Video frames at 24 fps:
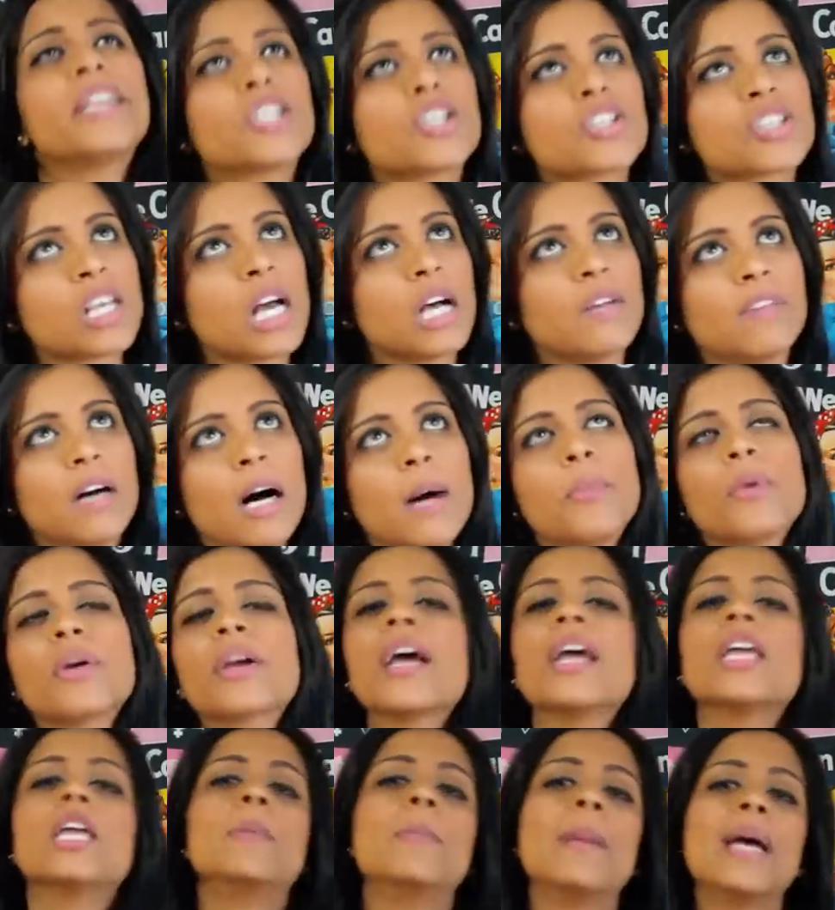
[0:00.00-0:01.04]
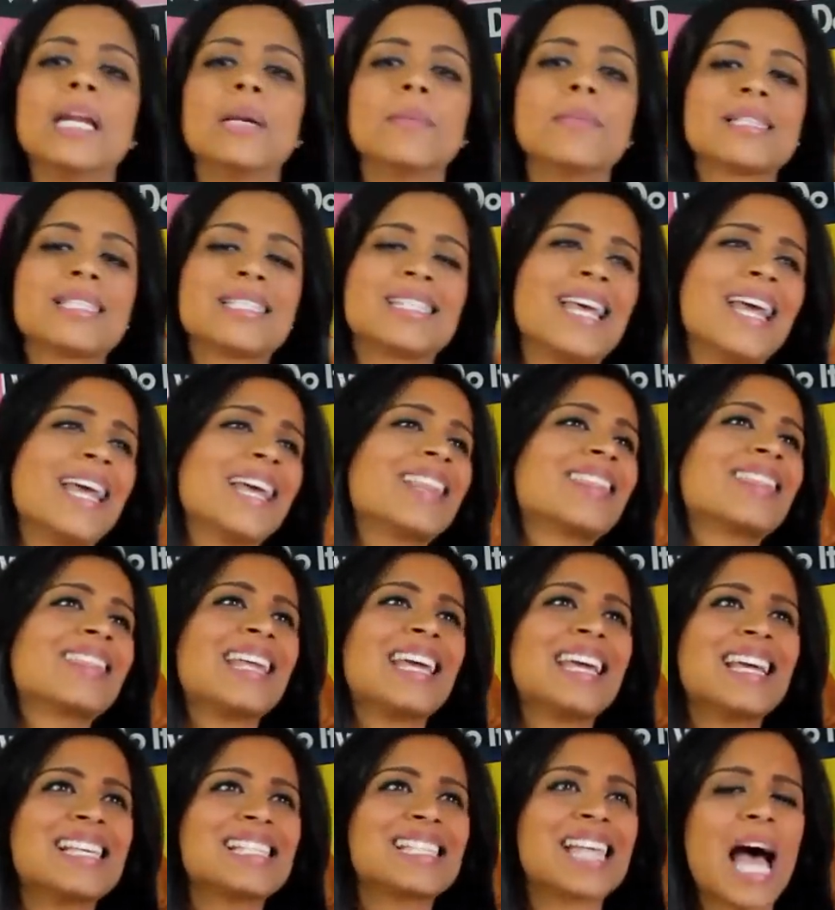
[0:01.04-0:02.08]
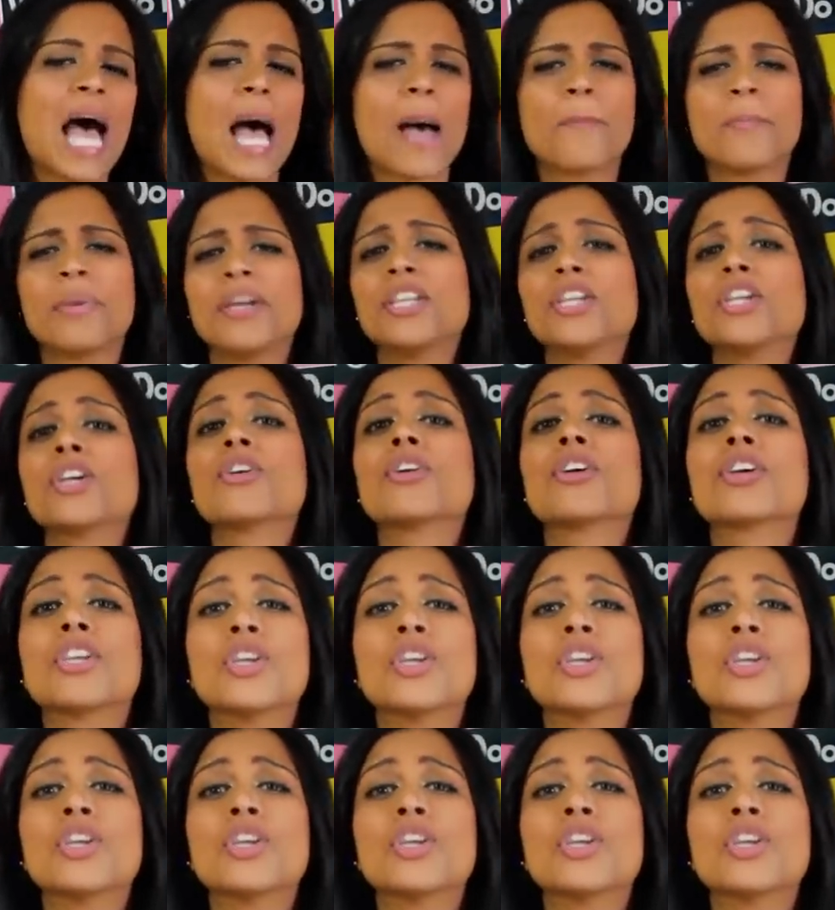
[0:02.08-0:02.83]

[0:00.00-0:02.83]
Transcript: beat yourself up, okay? You made a mistake. Things happen. You're